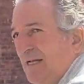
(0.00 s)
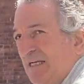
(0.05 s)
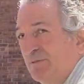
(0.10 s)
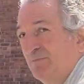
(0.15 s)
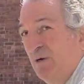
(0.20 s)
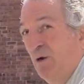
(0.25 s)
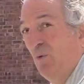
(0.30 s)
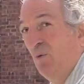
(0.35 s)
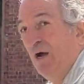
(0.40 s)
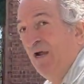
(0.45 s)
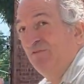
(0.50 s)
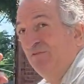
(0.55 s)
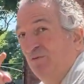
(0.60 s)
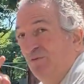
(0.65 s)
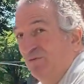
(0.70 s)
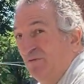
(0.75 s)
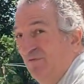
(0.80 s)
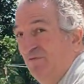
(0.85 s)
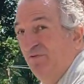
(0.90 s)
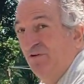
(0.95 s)
That's my wife
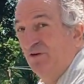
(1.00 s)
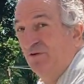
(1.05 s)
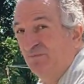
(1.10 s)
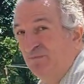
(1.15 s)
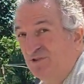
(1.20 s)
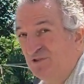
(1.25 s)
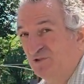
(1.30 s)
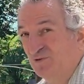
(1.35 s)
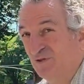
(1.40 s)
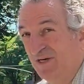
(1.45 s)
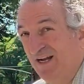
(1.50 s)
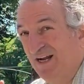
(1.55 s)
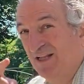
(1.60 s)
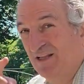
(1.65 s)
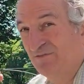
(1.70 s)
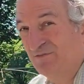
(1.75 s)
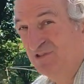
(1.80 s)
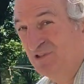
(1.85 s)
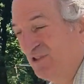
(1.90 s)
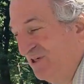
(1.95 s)
doing the film, and she's doing a hell
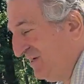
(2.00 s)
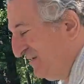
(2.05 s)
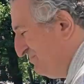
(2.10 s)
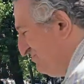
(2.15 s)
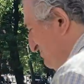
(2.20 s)
of a job.